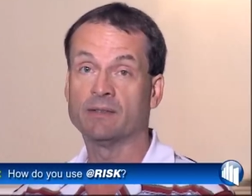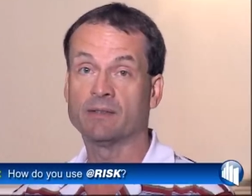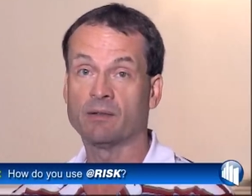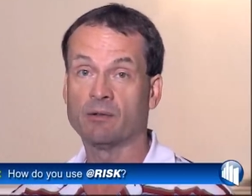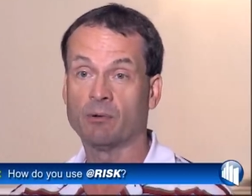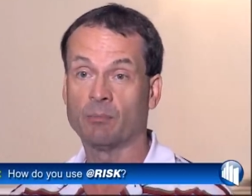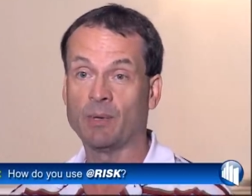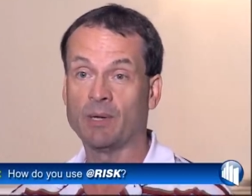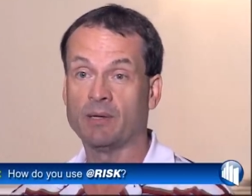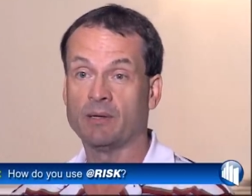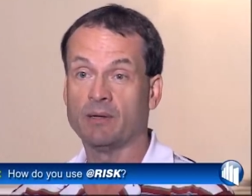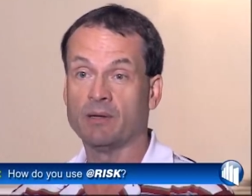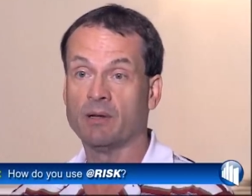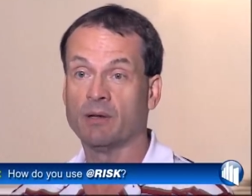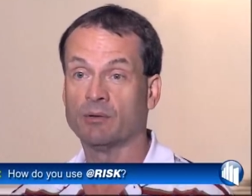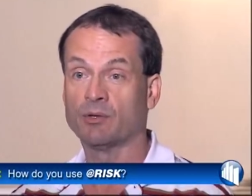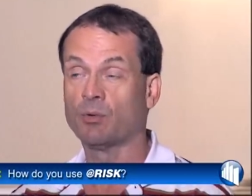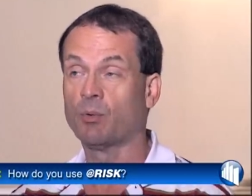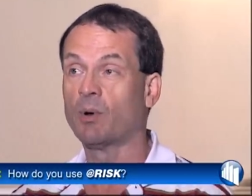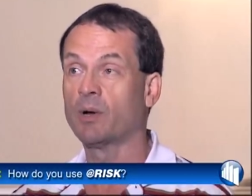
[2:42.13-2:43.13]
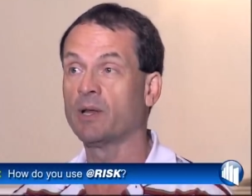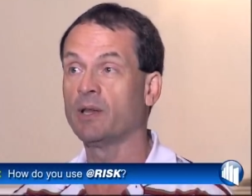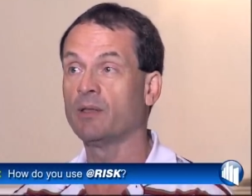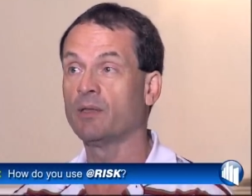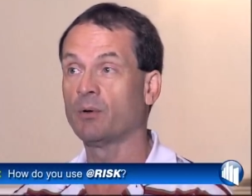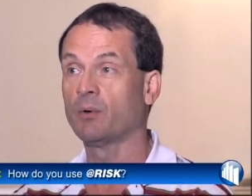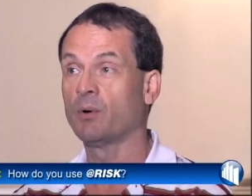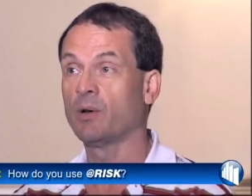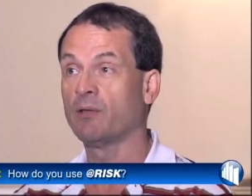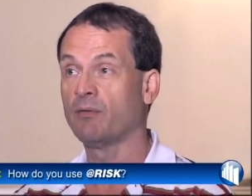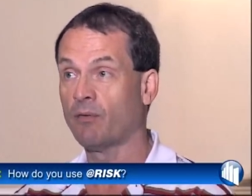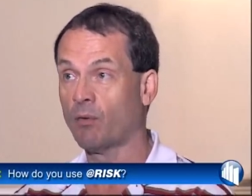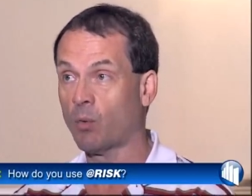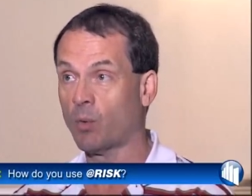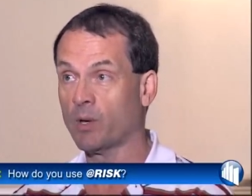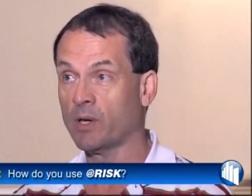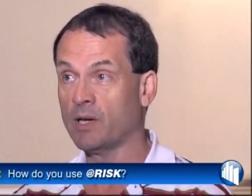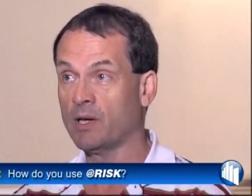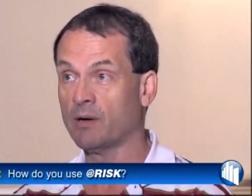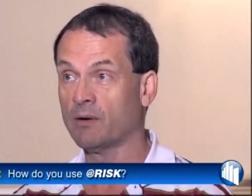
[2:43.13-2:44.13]
Is it going to be you know 20, 30,
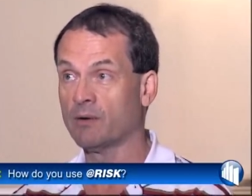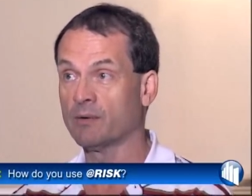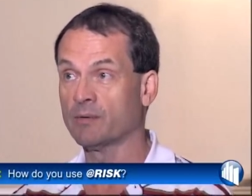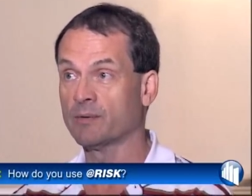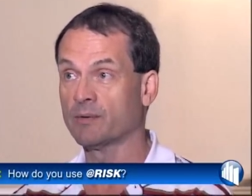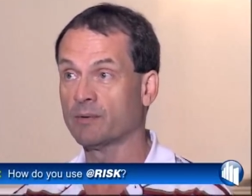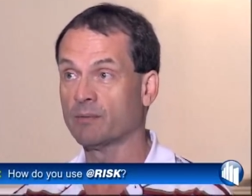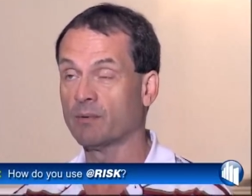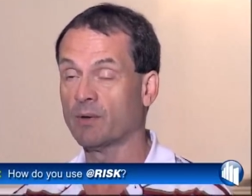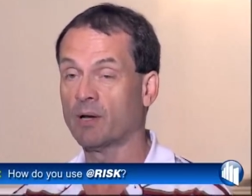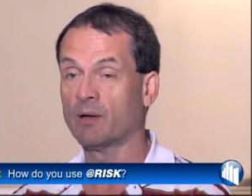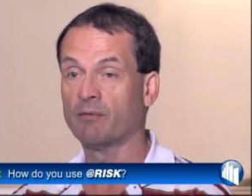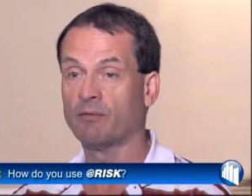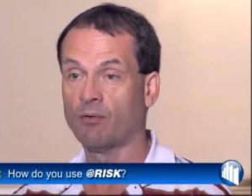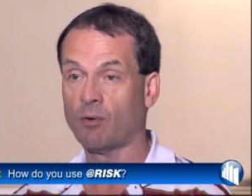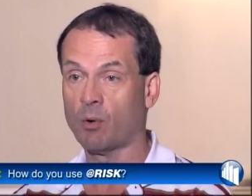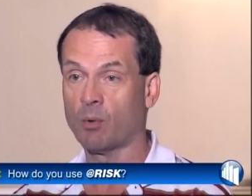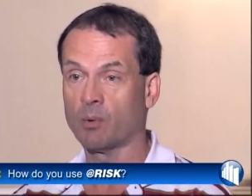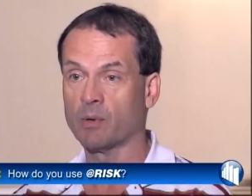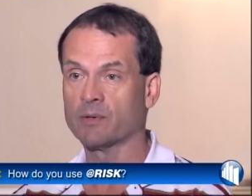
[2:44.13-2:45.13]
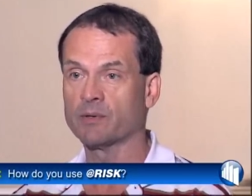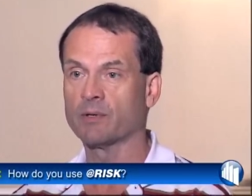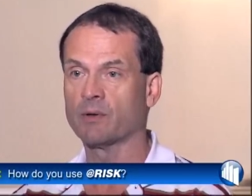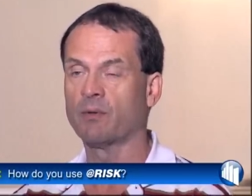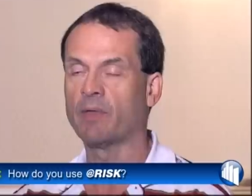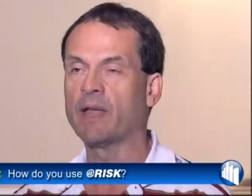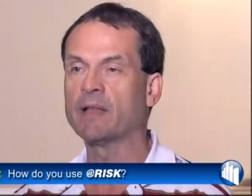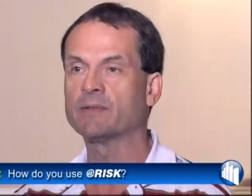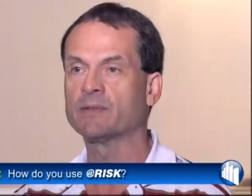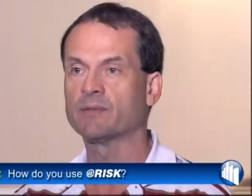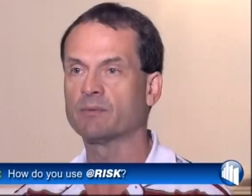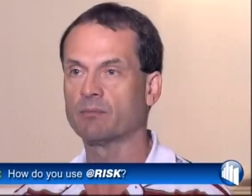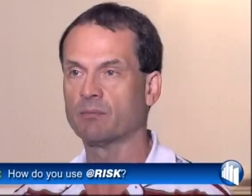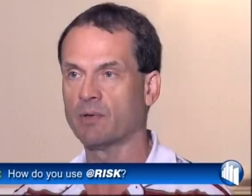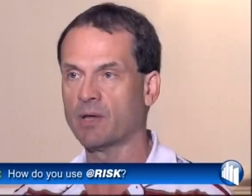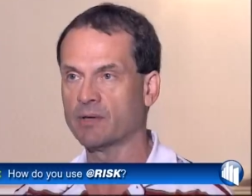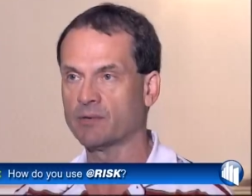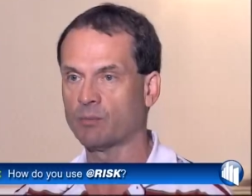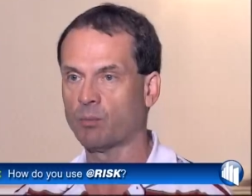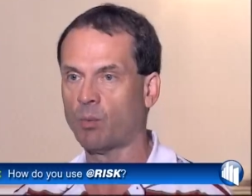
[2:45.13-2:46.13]
40 years uh, forward? So that's
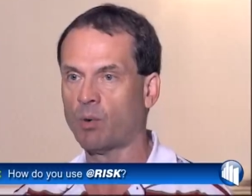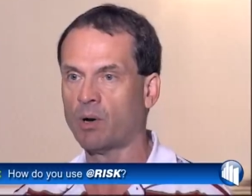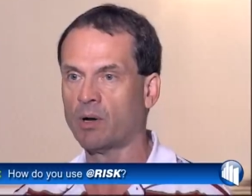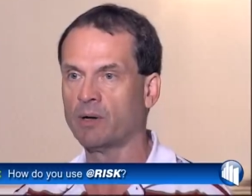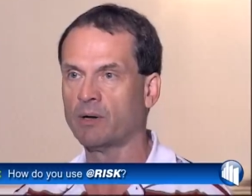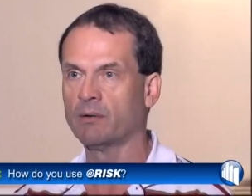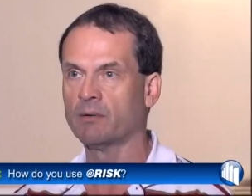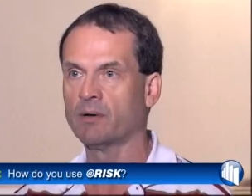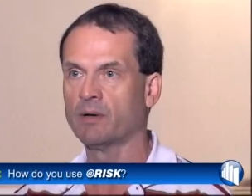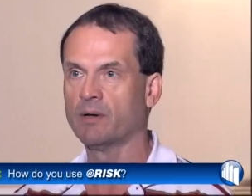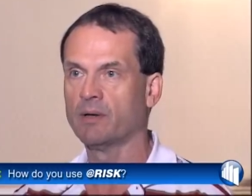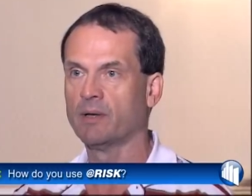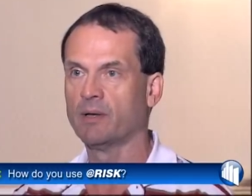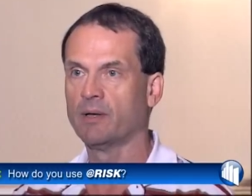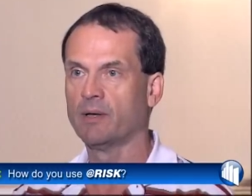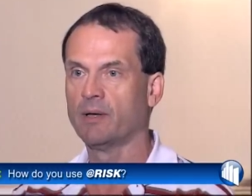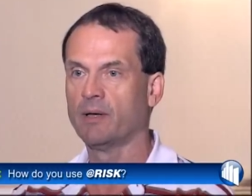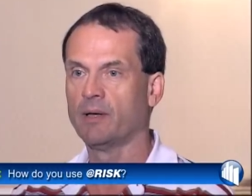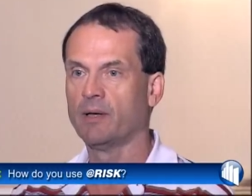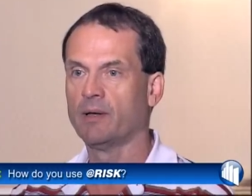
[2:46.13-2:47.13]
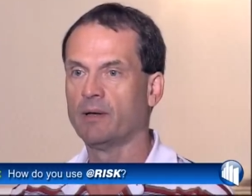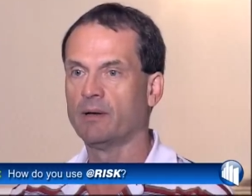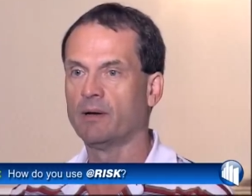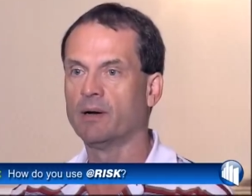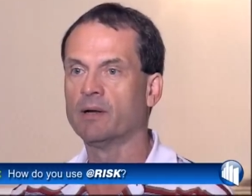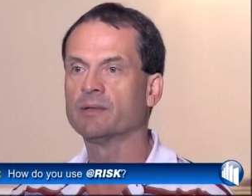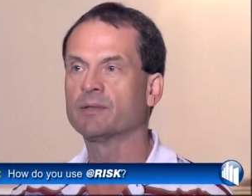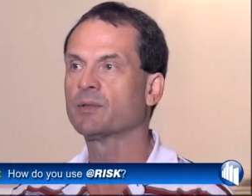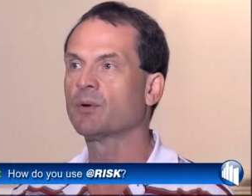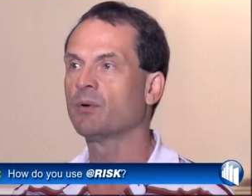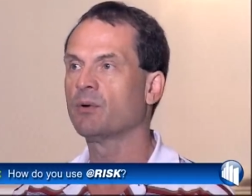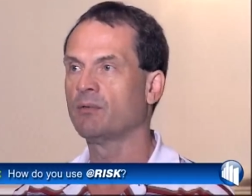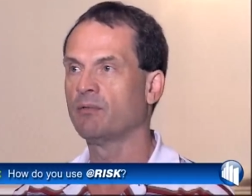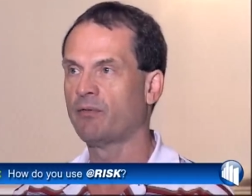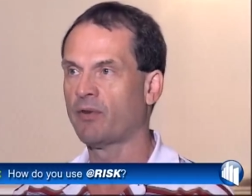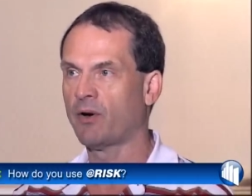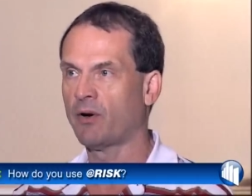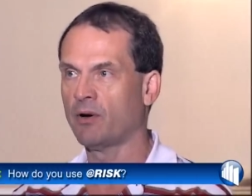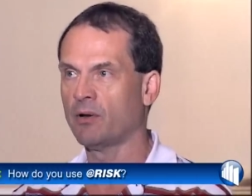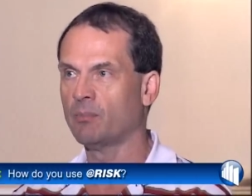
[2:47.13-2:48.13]
that's one uncertain
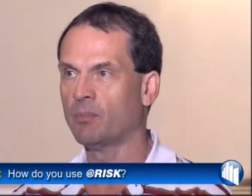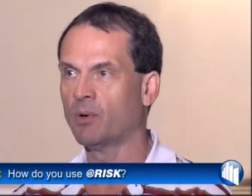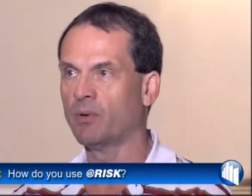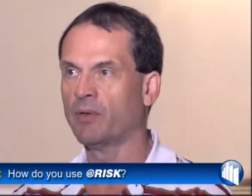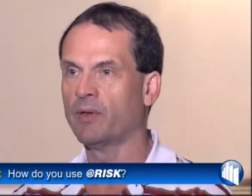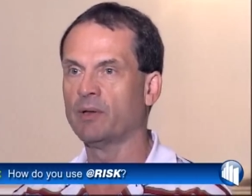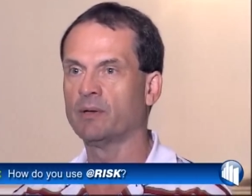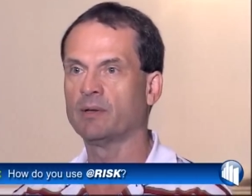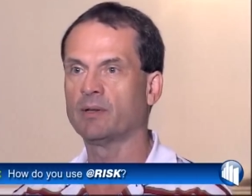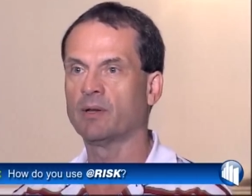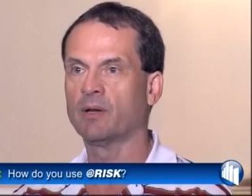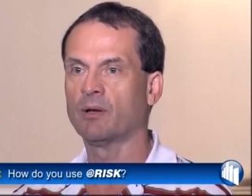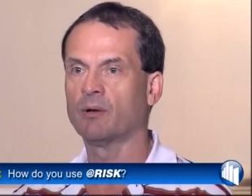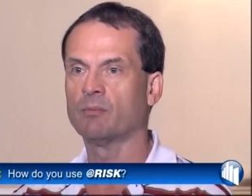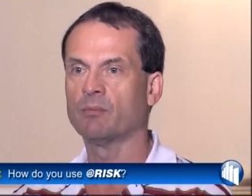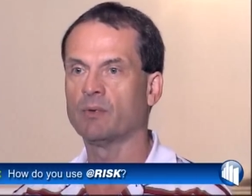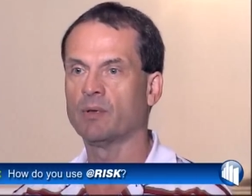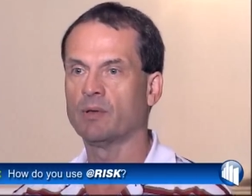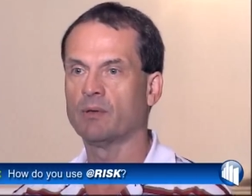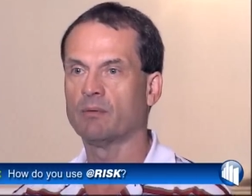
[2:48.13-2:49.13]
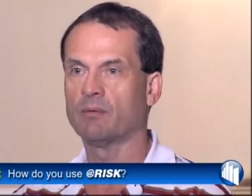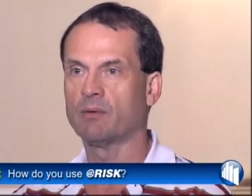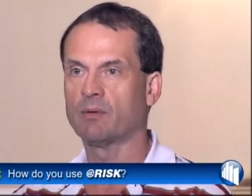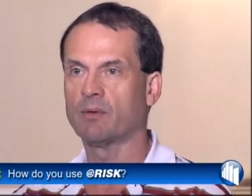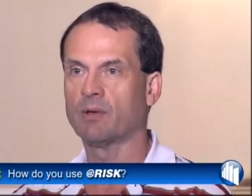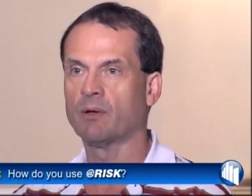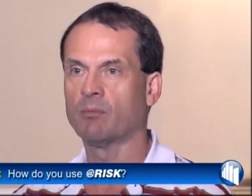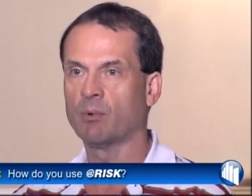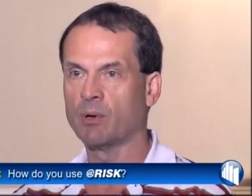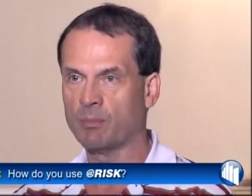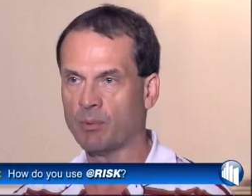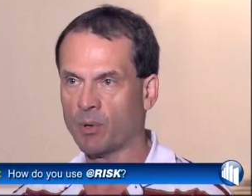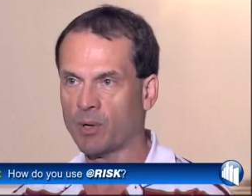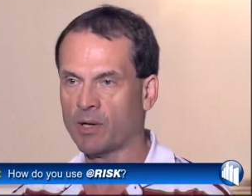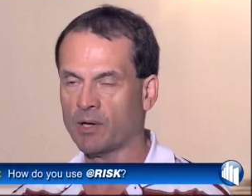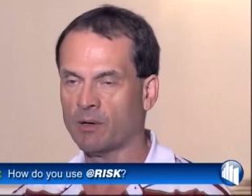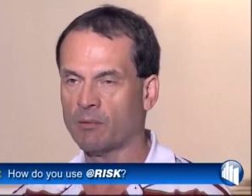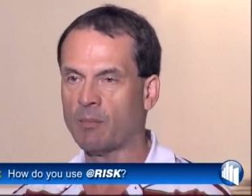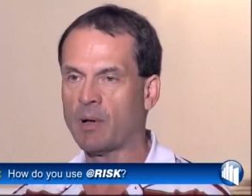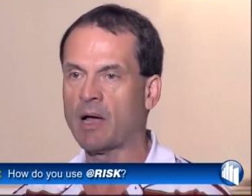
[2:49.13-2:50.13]
variable that uh, that we
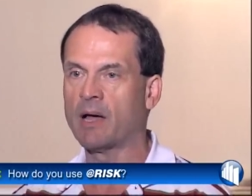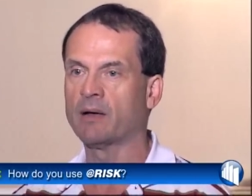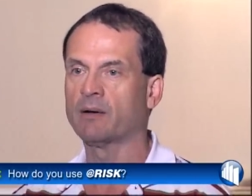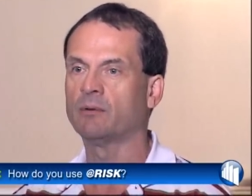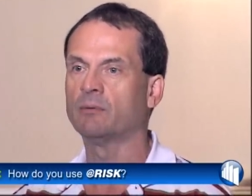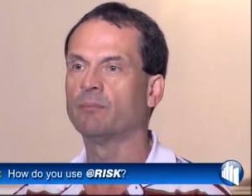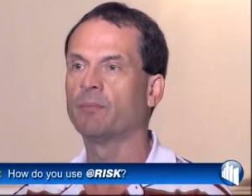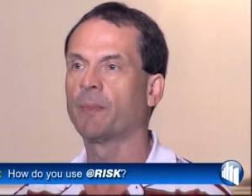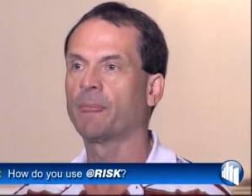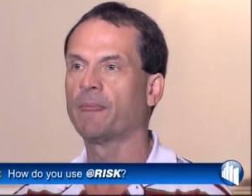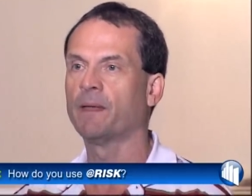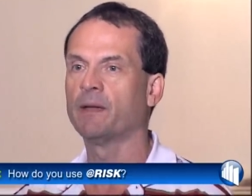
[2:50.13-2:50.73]
put in the model.